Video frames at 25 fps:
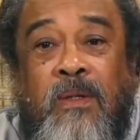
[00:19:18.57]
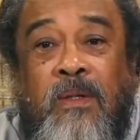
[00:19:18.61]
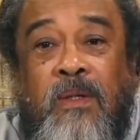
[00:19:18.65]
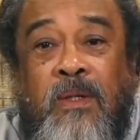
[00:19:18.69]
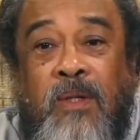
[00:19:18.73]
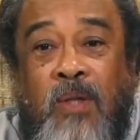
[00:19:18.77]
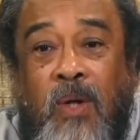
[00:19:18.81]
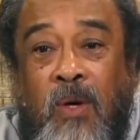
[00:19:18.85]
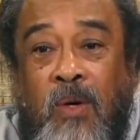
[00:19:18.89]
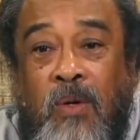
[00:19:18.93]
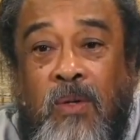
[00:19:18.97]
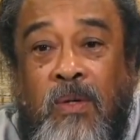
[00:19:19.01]

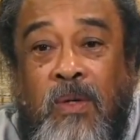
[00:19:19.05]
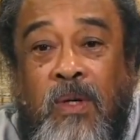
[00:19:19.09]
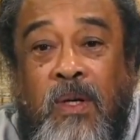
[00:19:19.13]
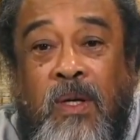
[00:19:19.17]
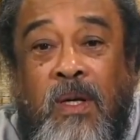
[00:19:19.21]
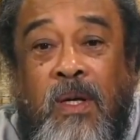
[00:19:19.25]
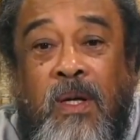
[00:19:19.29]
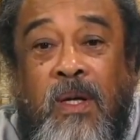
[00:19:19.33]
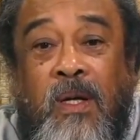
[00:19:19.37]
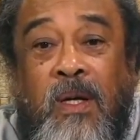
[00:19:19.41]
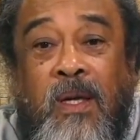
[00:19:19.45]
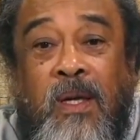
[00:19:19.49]
No,
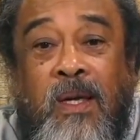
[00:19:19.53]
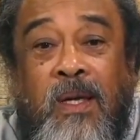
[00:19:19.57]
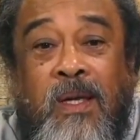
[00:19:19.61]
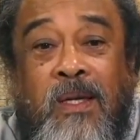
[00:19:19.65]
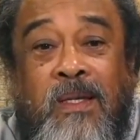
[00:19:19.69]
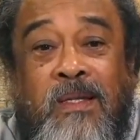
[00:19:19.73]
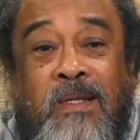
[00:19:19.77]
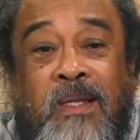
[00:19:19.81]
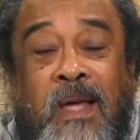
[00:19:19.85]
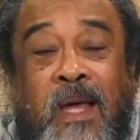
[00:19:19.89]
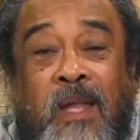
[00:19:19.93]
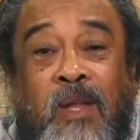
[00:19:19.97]

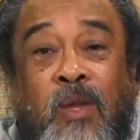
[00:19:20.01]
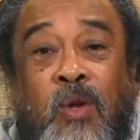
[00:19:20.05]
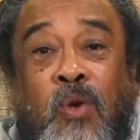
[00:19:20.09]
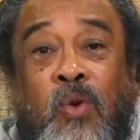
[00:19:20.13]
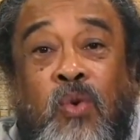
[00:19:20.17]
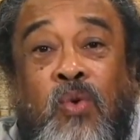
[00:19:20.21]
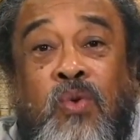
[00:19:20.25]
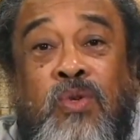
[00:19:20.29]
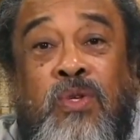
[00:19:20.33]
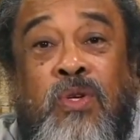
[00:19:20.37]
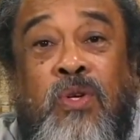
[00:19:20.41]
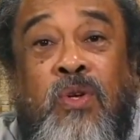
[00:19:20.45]
he's neither
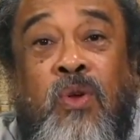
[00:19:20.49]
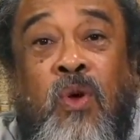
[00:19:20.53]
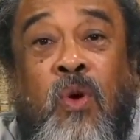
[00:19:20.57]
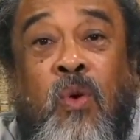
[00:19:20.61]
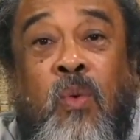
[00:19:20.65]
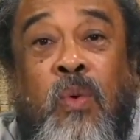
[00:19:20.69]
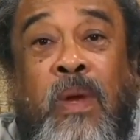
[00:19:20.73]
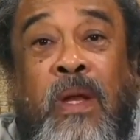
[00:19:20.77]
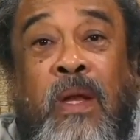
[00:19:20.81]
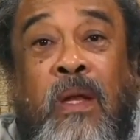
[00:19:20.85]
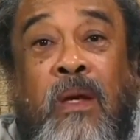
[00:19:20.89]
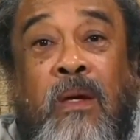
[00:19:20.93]
loser
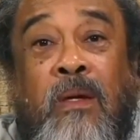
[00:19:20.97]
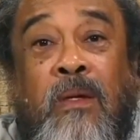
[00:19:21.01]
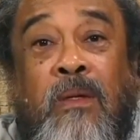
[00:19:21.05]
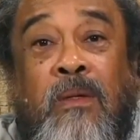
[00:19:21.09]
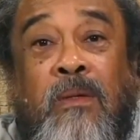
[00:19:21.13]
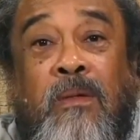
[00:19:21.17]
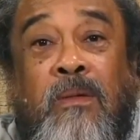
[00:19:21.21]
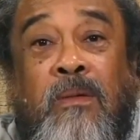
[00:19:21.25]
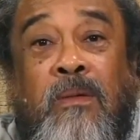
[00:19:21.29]
nor winner.